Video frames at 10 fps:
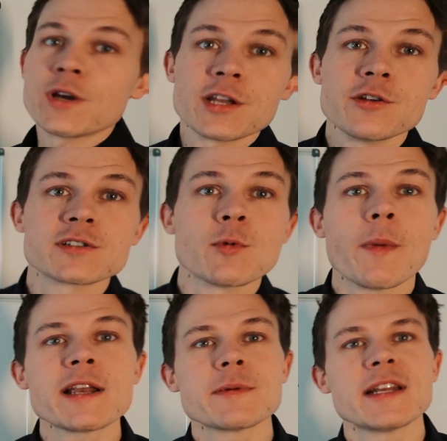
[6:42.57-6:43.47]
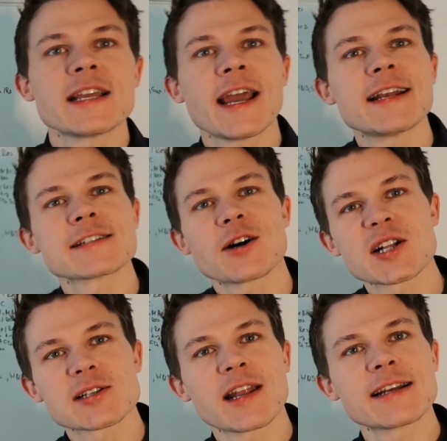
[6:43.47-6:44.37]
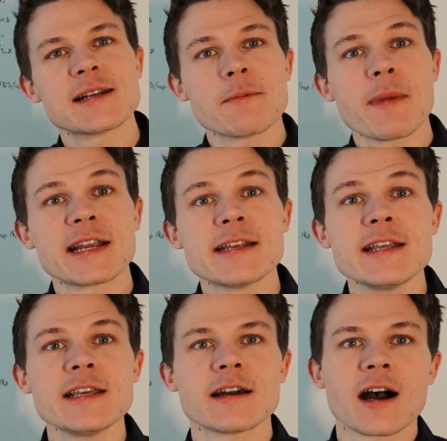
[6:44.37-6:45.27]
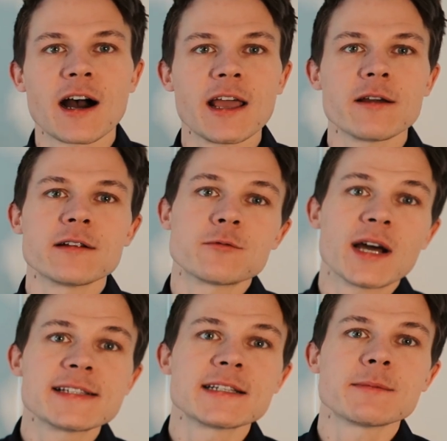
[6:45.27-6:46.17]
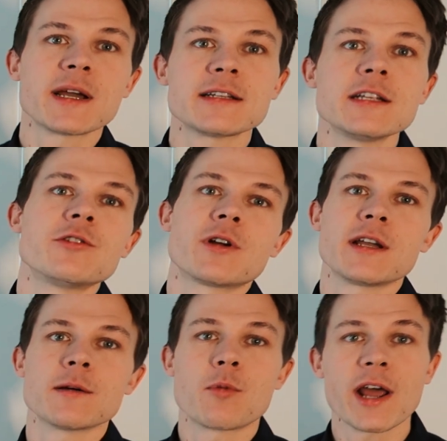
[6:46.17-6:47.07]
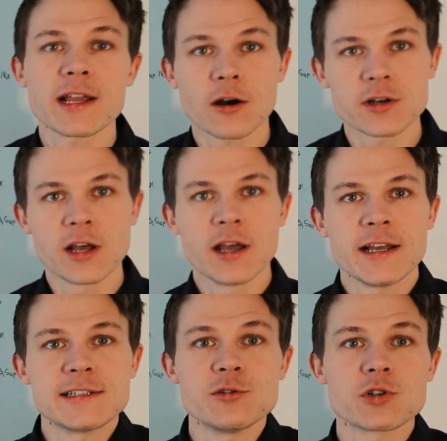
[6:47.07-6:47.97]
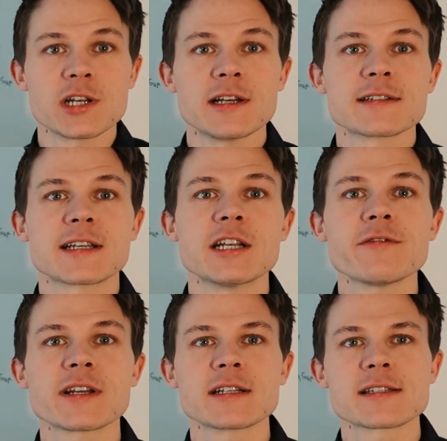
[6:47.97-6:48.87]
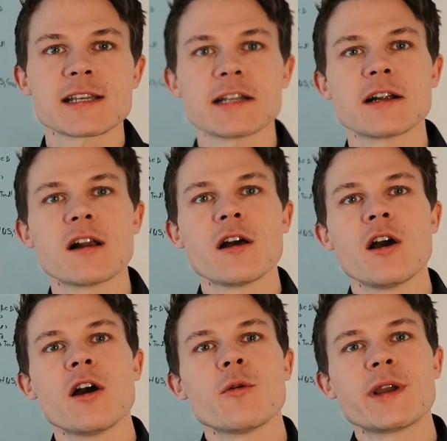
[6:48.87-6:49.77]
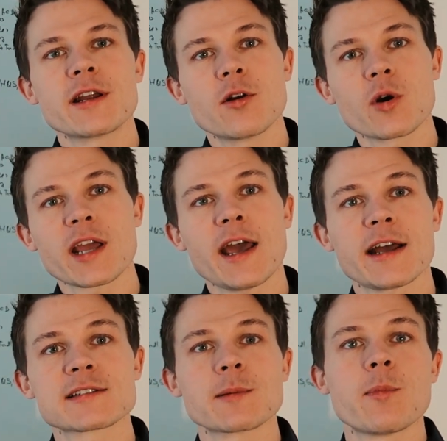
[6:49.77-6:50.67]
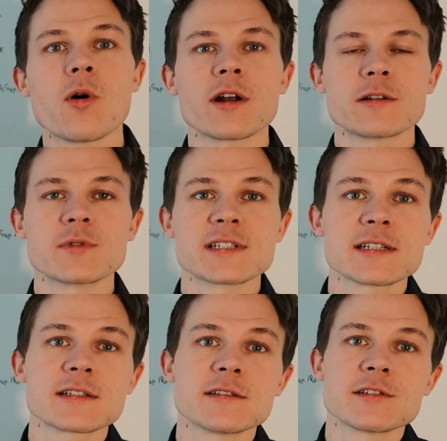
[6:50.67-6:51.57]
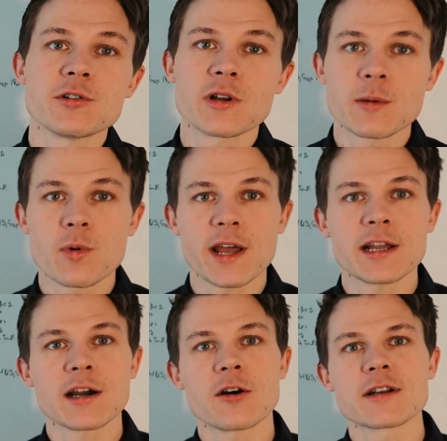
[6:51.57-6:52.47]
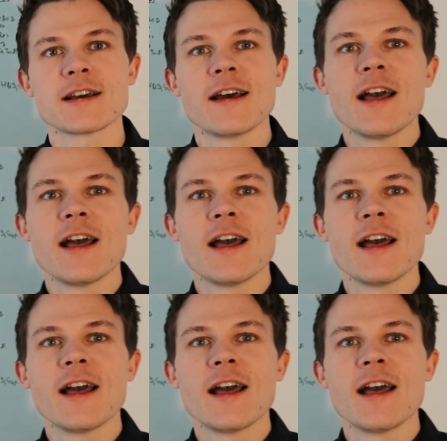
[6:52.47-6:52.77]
We can use momentum indicators also, like the MACD. A high and rising MACD during a breakout is usually a significant signal. We can look at support and resistance during a breakout,